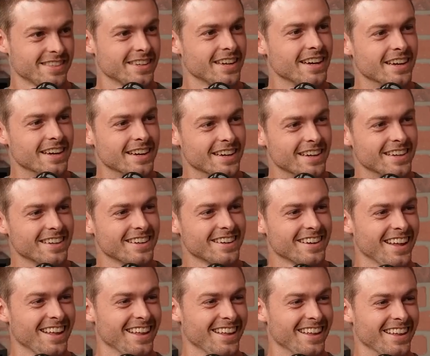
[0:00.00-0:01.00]

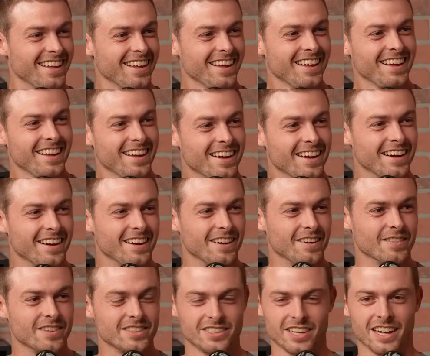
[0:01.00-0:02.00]

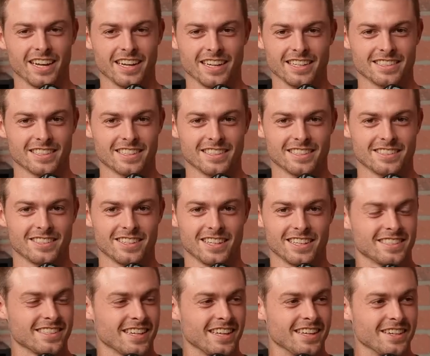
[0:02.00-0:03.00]
when Jay Higgins gets a
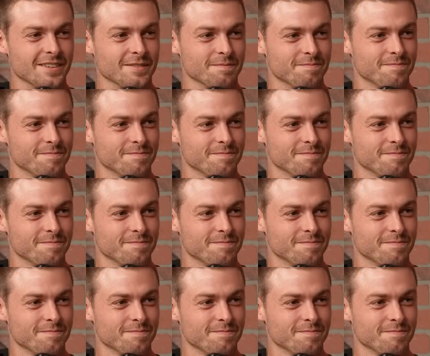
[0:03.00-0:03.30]
chance to hit him.